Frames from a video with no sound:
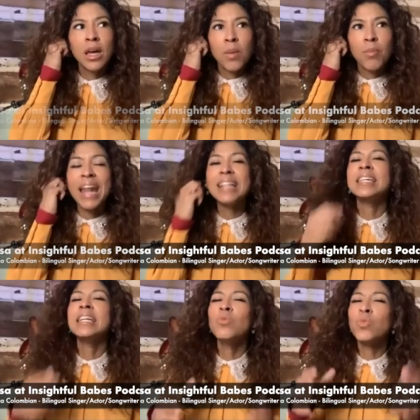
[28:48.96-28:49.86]
but I
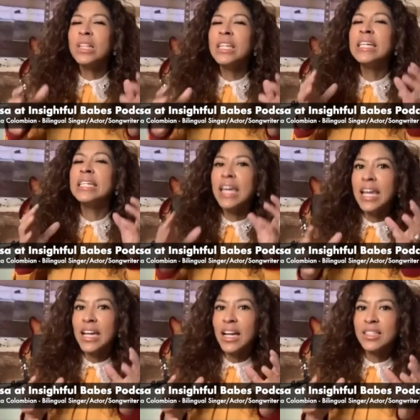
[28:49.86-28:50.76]
didn't really
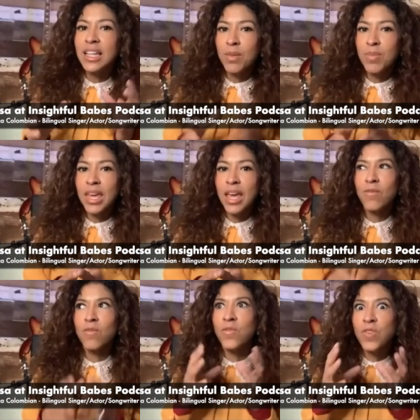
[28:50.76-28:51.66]
get it until it
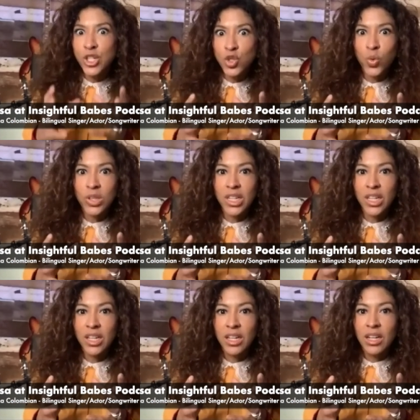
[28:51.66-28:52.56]
became
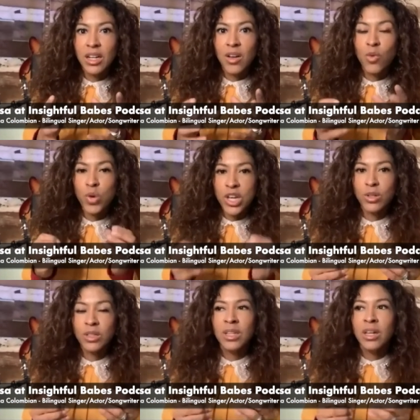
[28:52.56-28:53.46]
visually
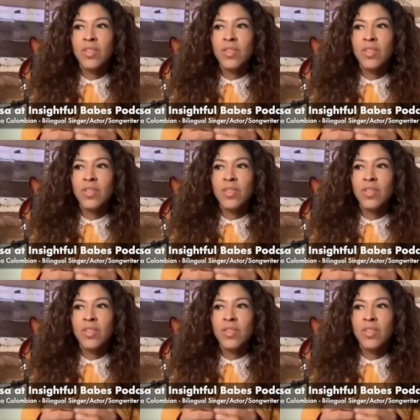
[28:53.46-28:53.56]
real.